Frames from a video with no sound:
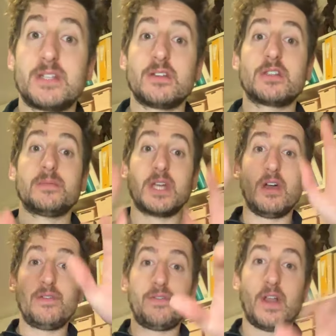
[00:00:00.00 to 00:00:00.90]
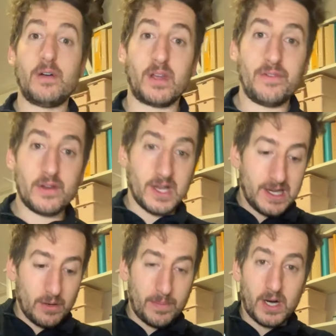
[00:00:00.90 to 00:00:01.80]
So it stops it overflowing. If you've got a
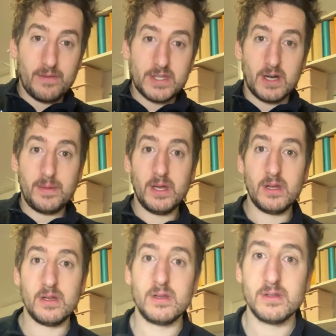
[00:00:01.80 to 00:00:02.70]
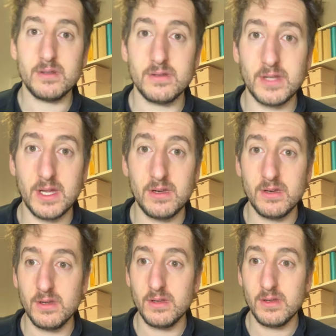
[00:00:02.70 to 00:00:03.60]
little bathtub, then
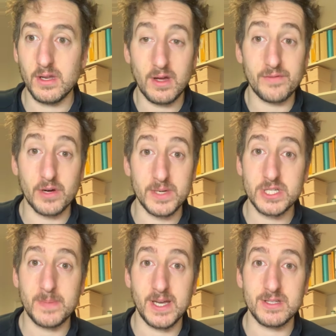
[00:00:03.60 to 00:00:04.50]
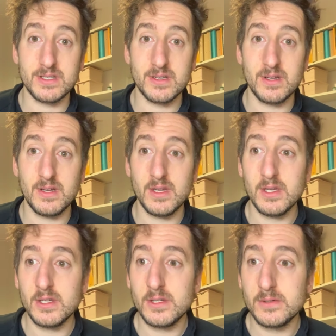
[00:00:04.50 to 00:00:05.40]
you haven't got much space.
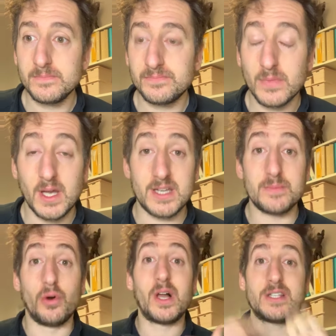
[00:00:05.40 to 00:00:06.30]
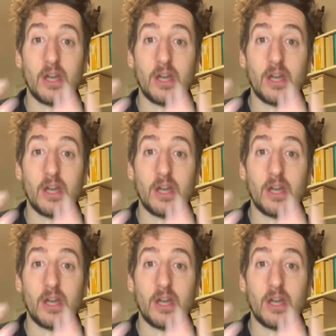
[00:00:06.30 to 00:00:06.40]
And it's more likely